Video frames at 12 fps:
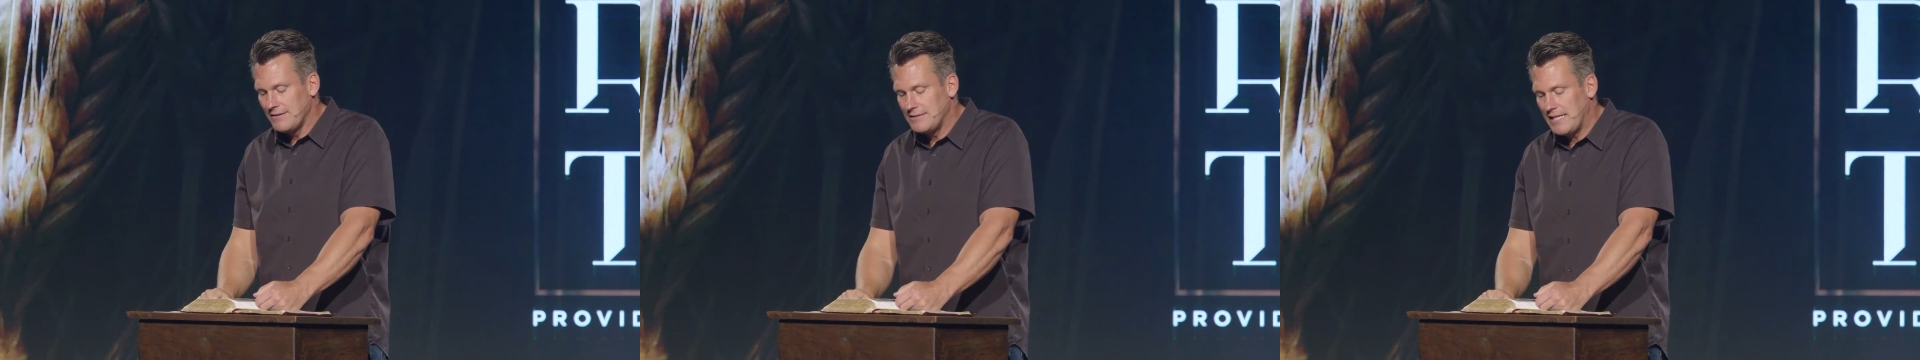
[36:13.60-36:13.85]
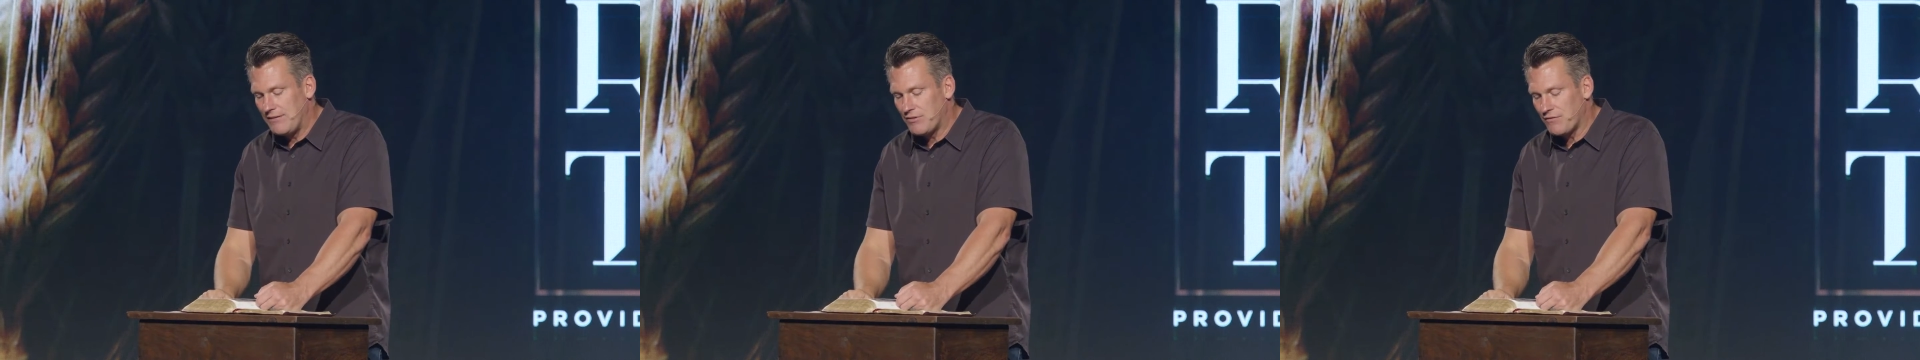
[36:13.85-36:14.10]

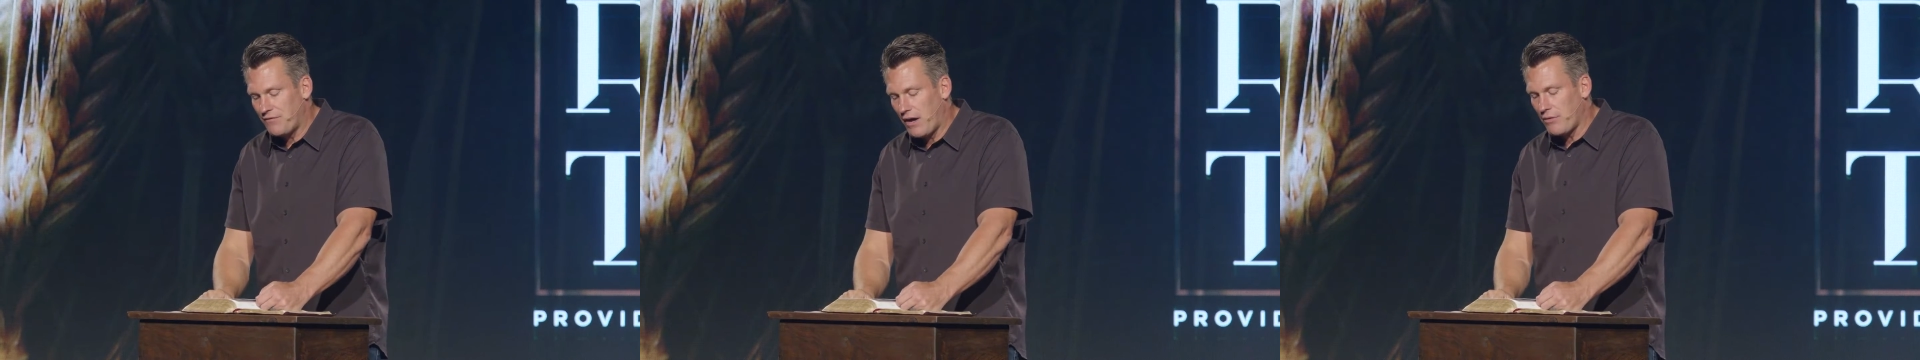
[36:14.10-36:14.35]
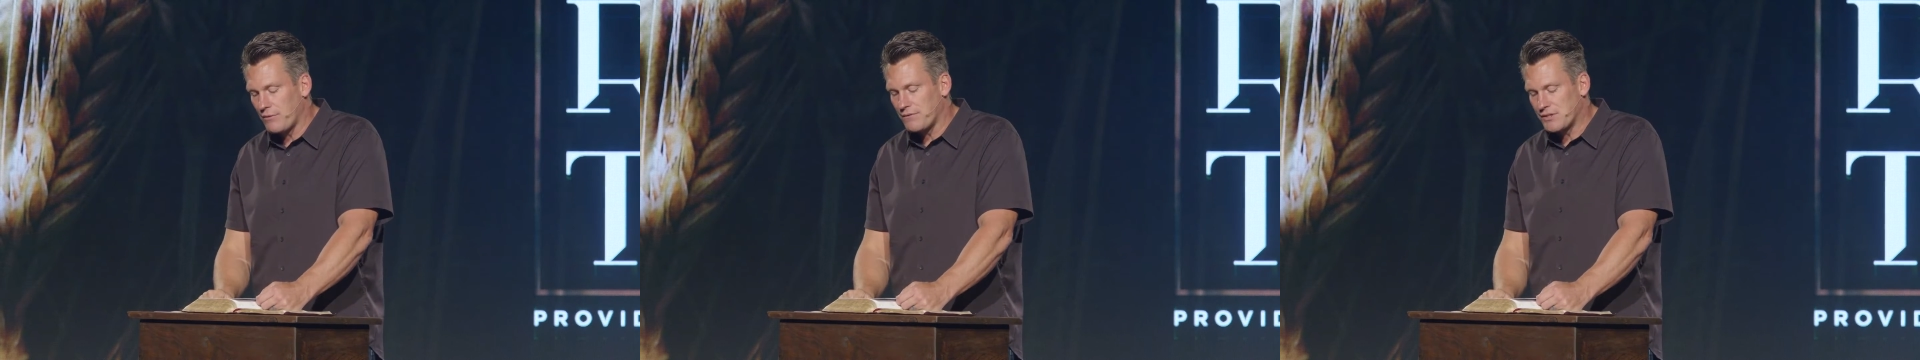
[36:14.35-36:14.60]
David, the
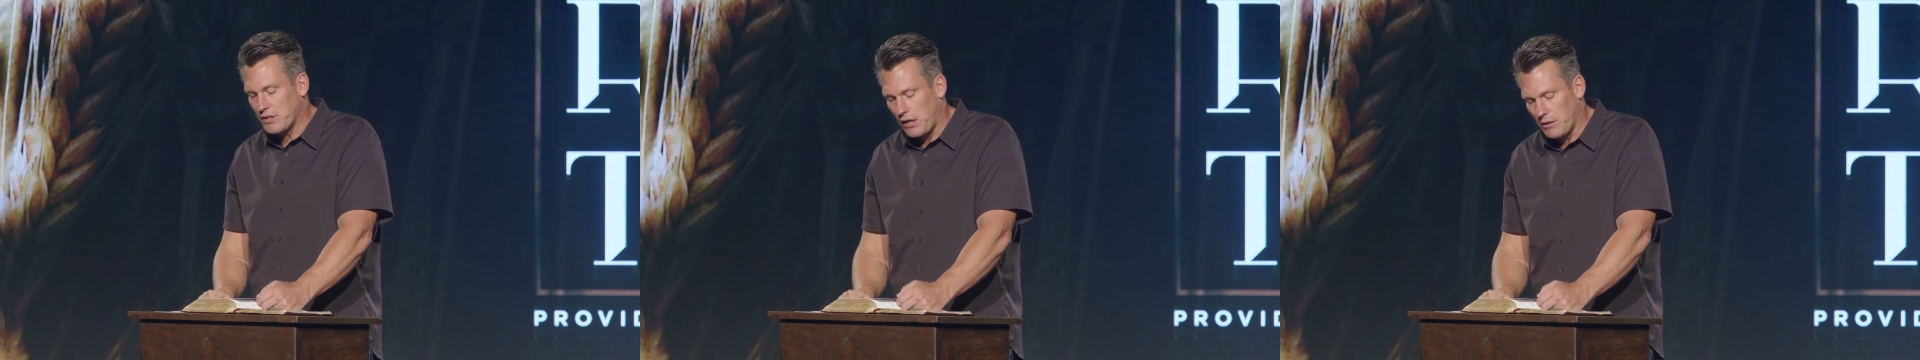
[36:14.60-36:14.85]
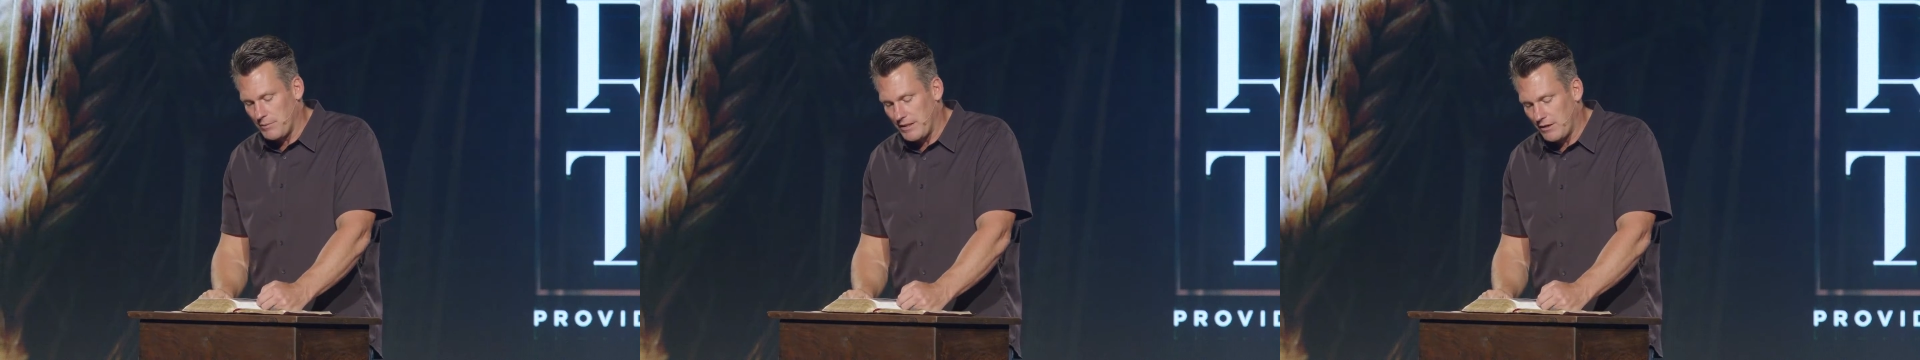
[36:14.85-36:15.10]
father of
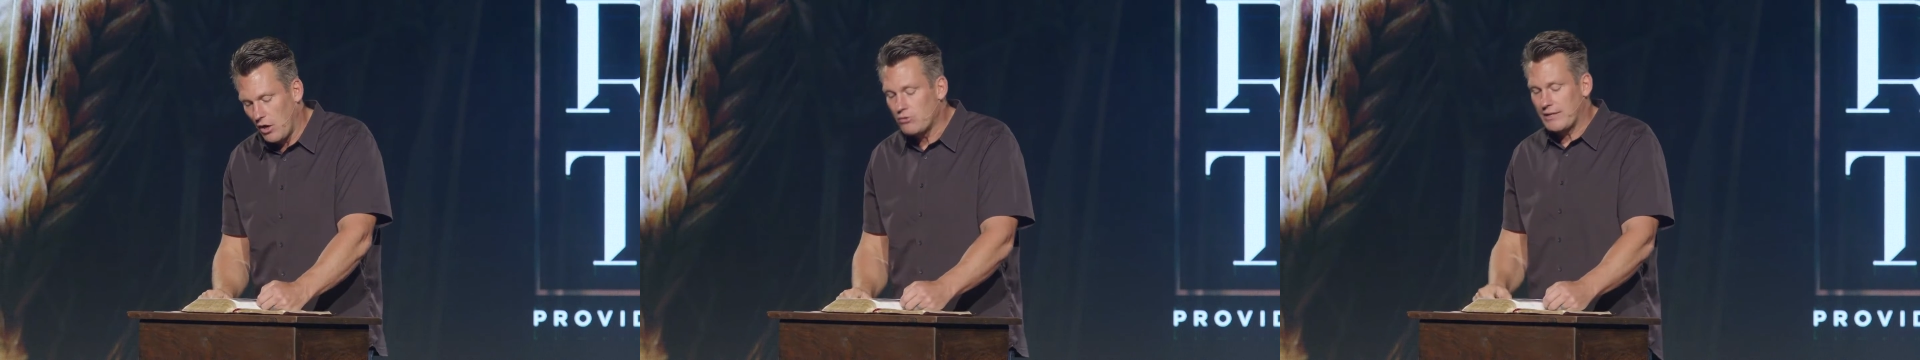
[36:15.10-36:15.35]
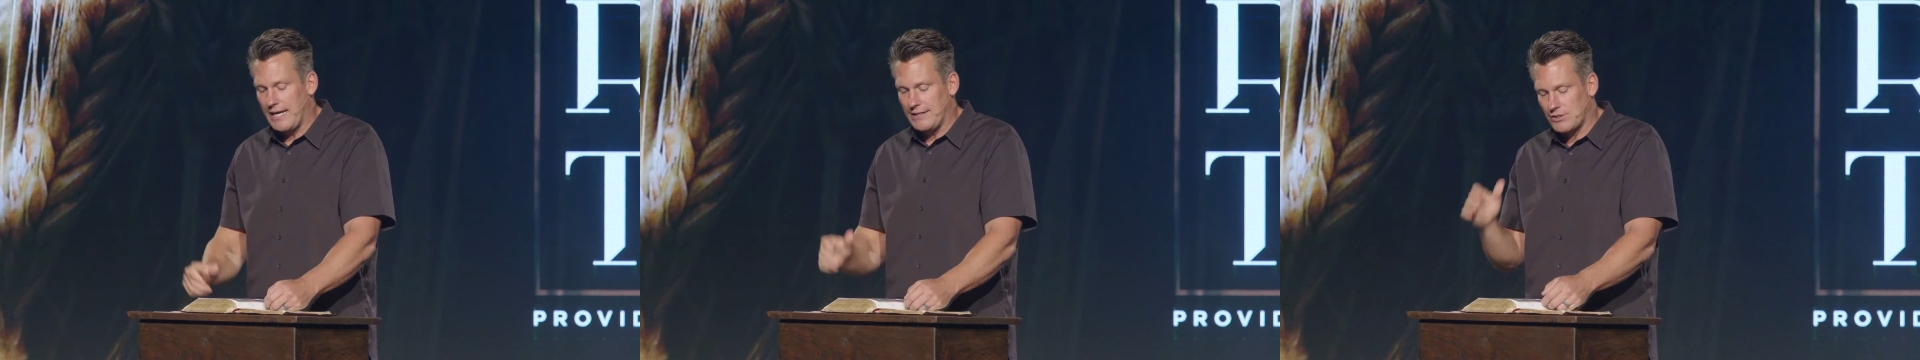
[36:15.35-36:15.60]
Solomon.
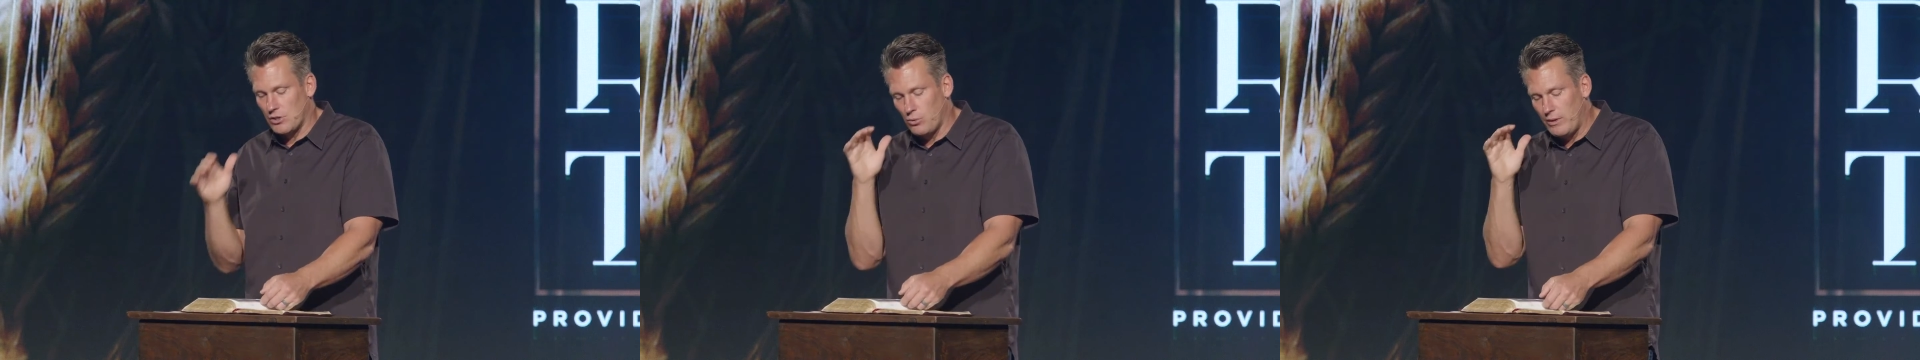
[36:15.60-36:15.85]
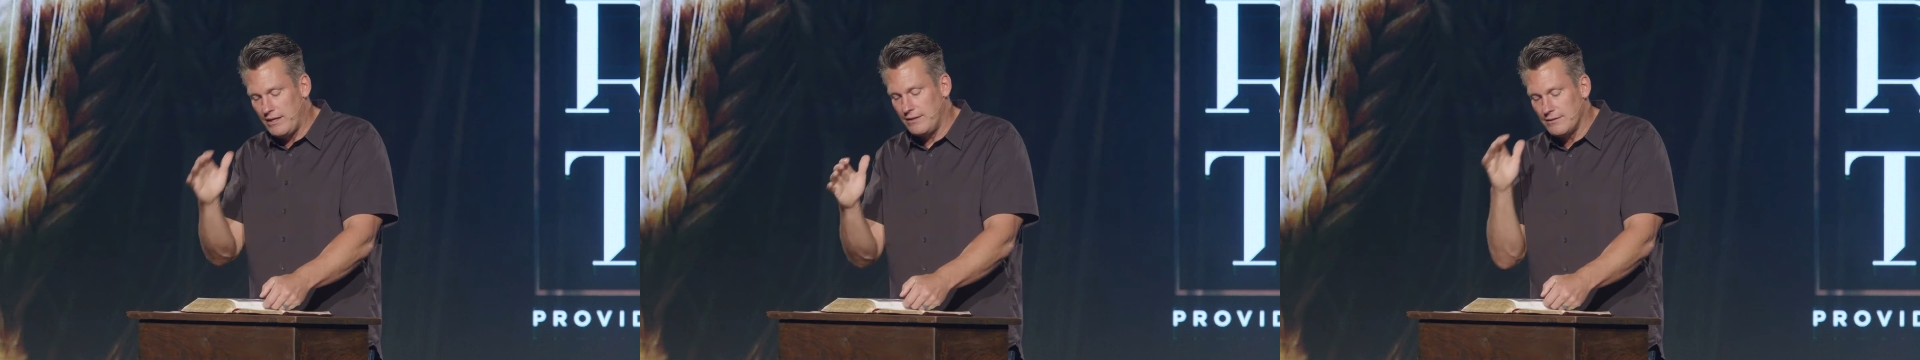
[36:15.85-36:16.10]
Okay, so
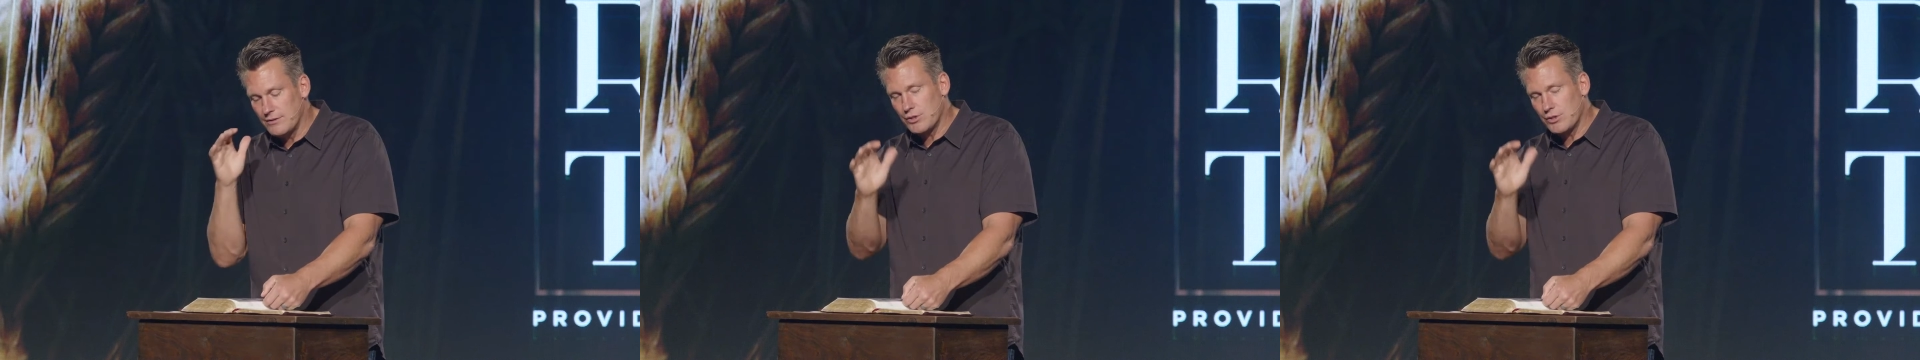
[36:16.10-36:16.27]
we,